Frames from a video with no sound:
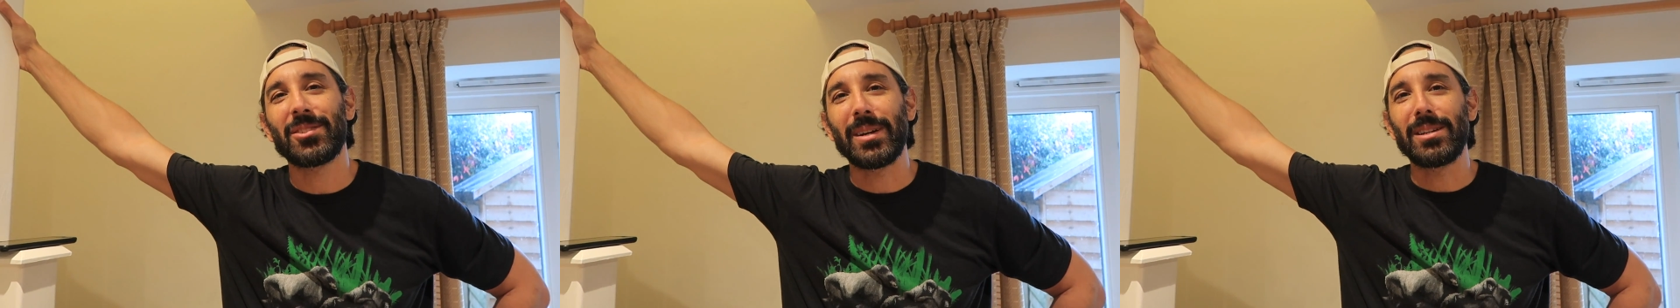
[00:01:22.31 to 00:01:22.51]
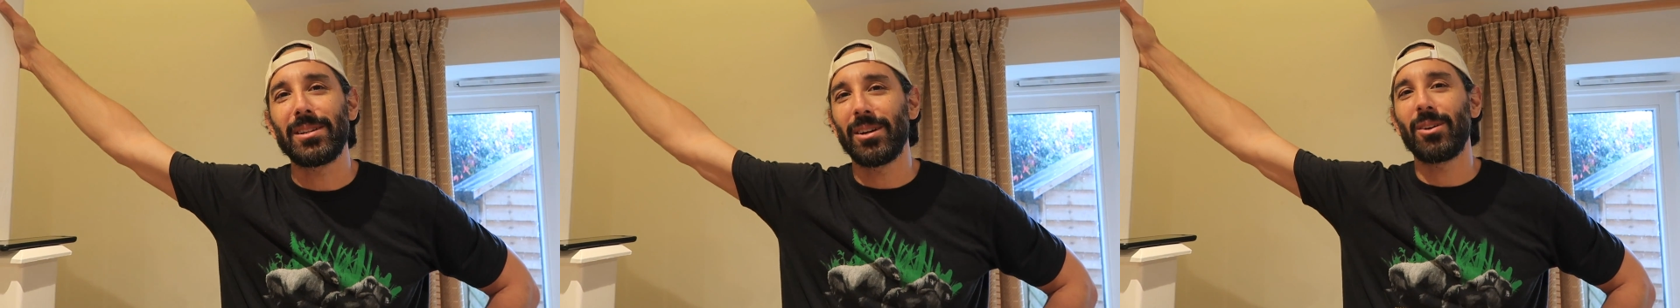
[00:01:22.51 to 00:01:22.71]

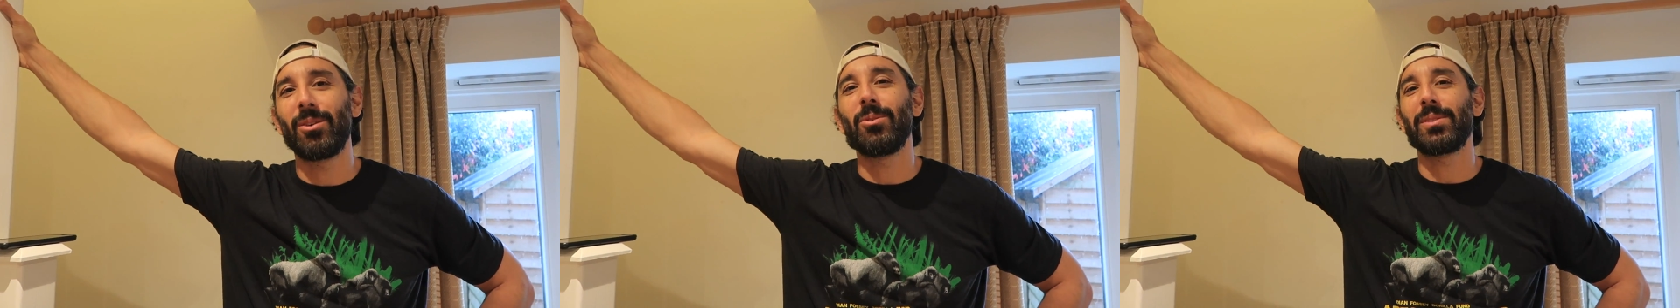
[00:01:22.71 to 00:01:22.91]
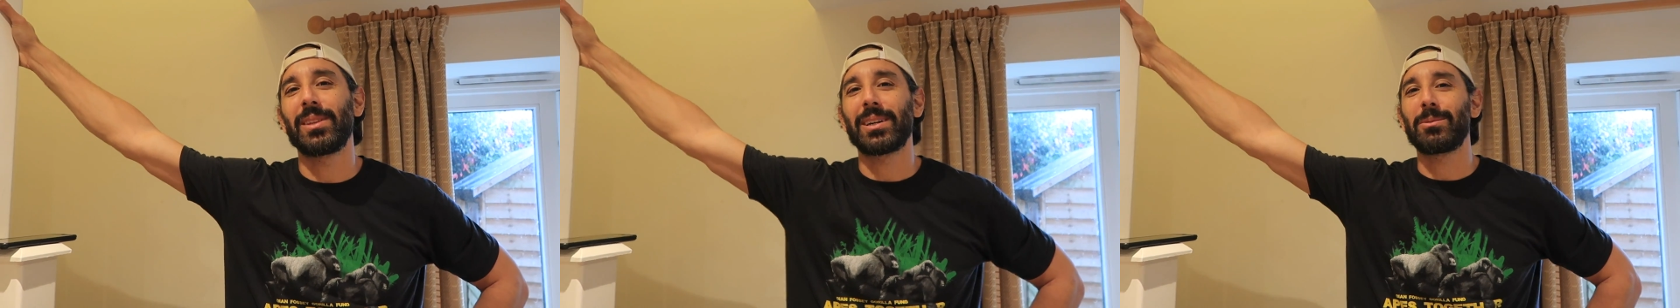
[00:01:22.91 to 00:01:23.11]
so I
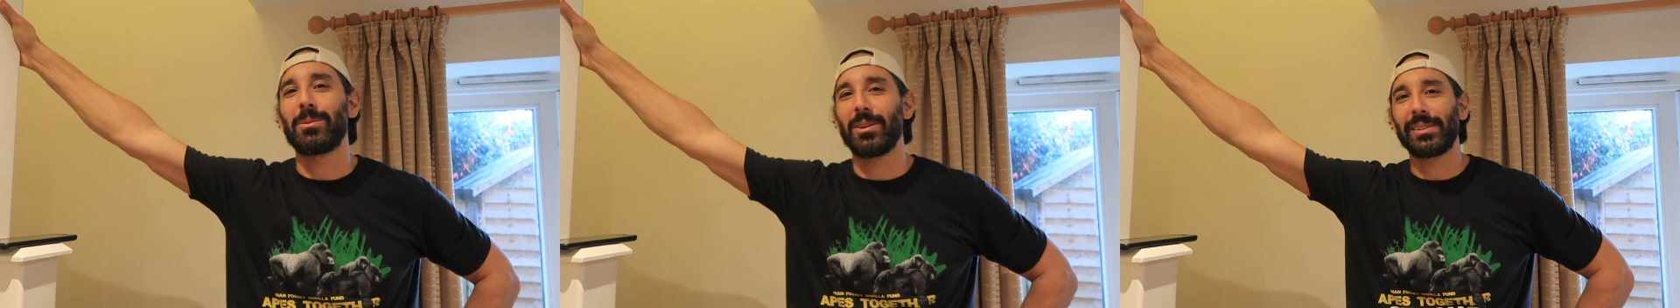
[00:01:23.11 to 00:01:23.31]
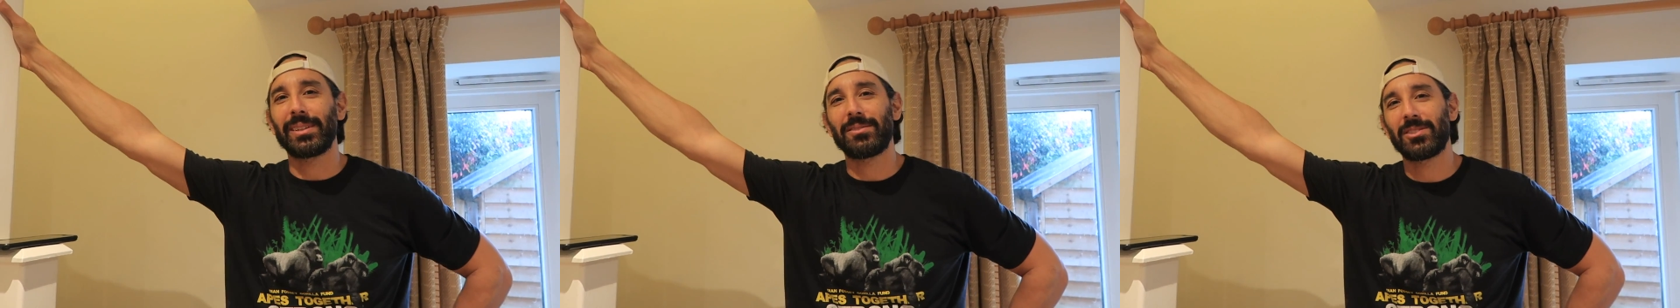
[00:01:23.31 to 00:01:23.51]
know the
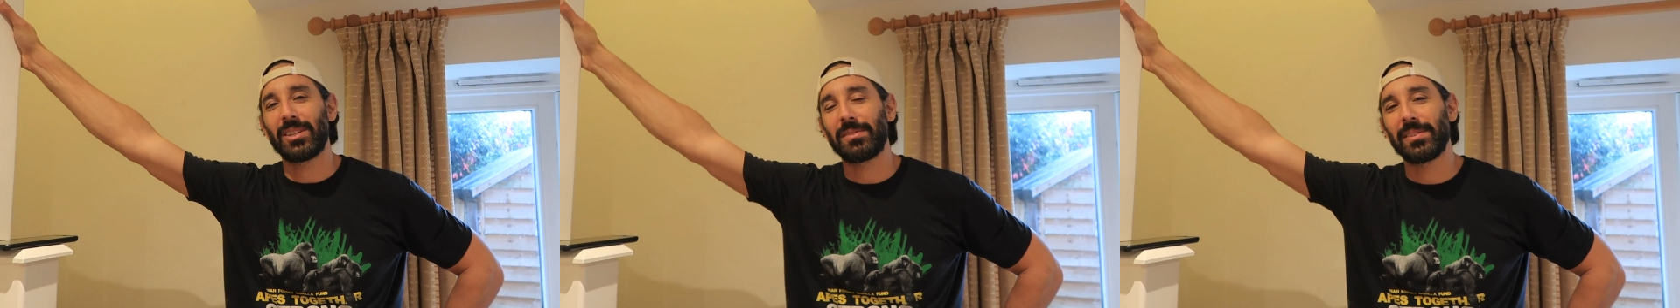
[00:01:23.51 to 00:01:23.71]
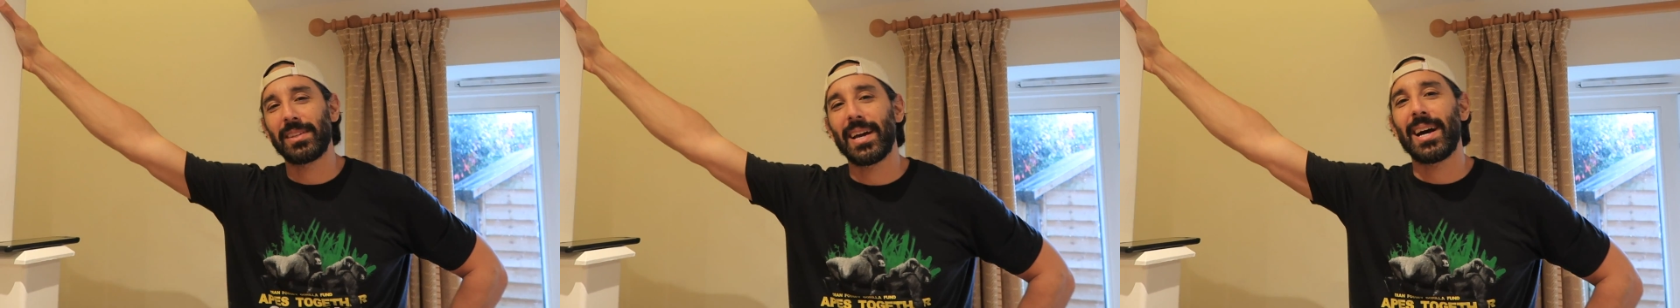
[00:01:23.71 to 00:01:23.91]
quality of
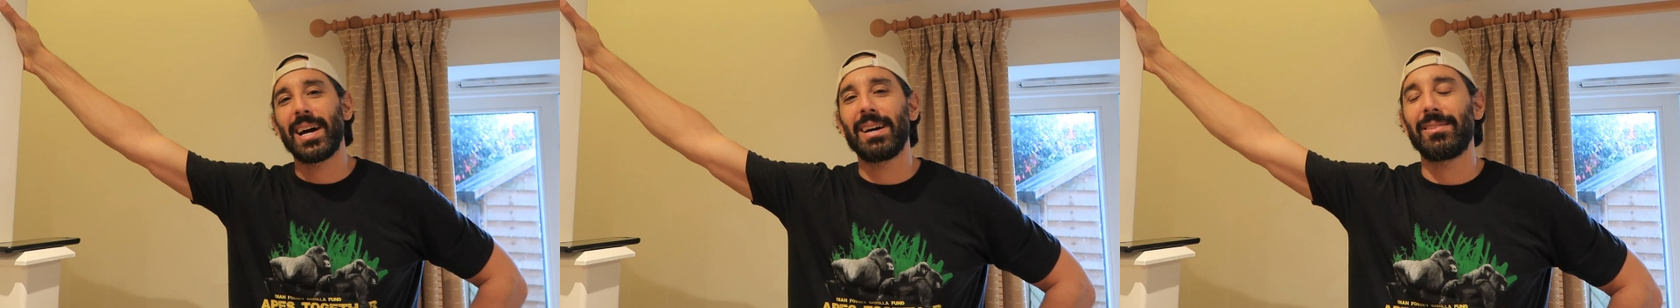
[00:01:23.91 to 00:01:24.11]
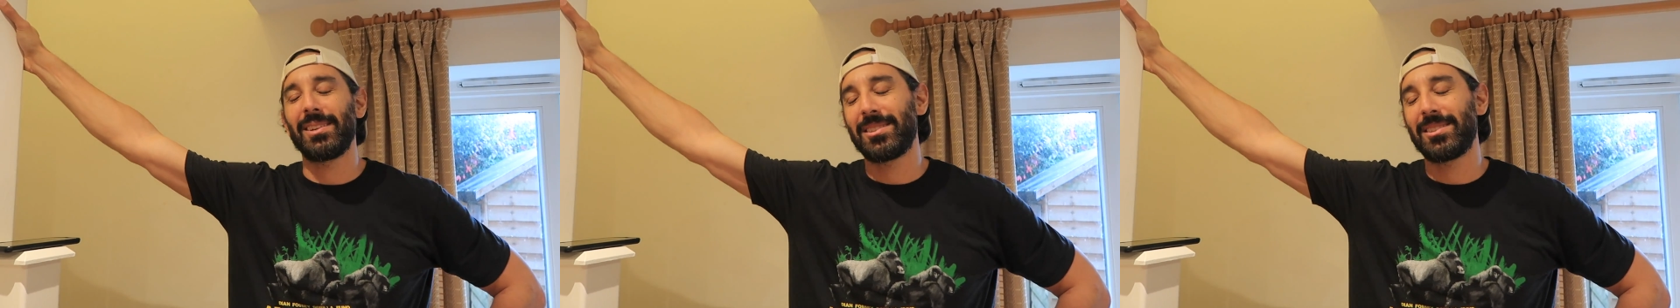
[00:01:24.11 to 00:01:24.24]
stuff that they have,